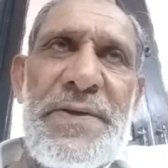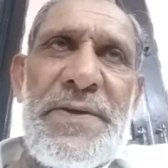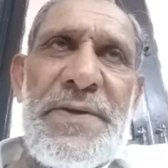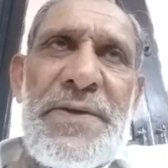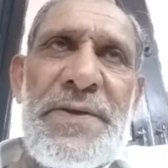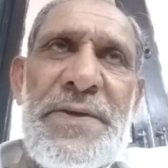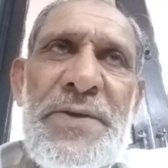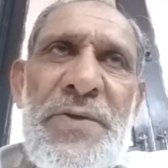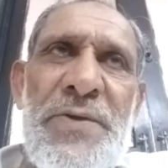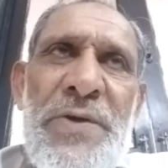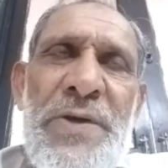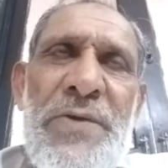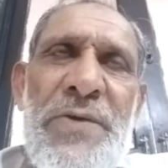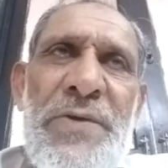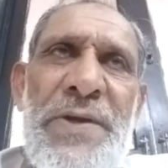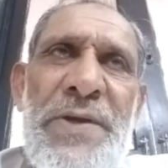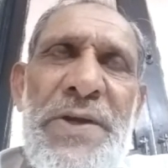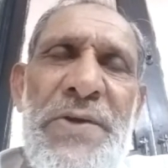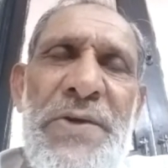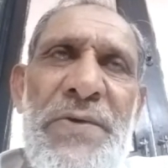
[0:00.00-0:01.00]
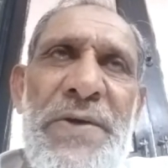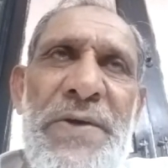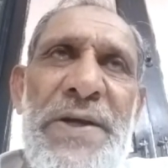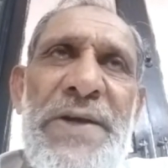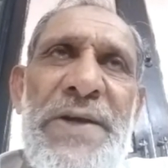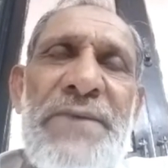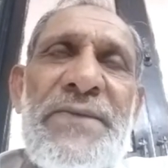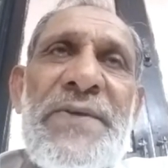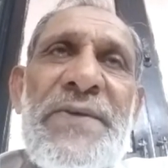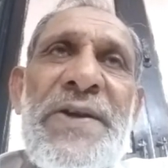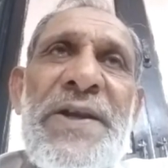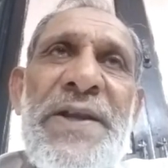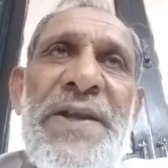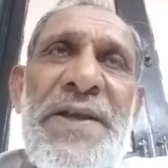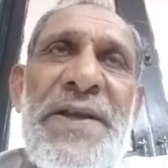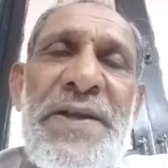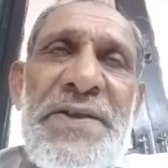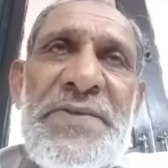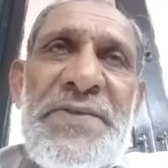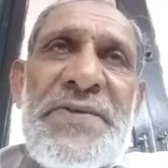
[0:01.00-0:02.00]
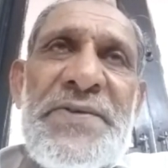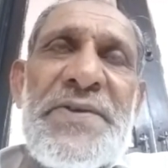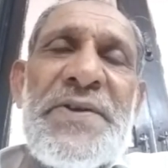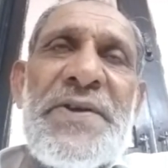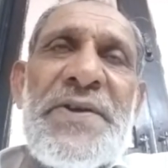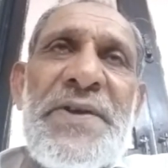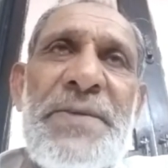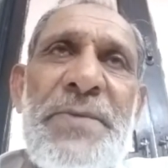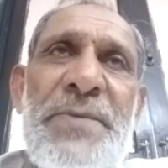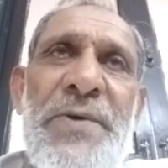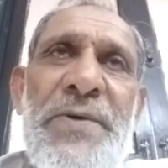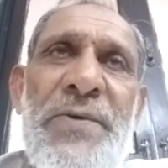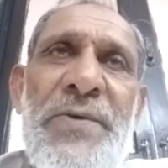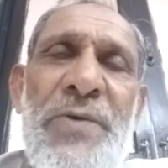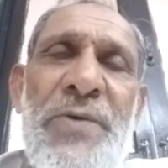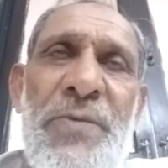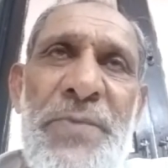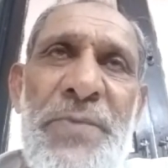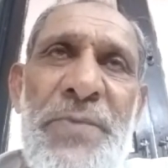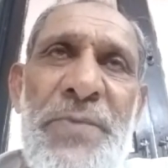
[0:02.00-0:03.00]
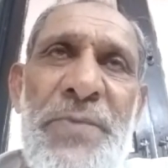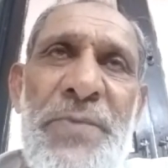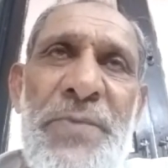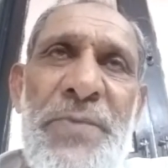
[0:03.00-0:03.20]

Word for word: you are going to have less hemoglobin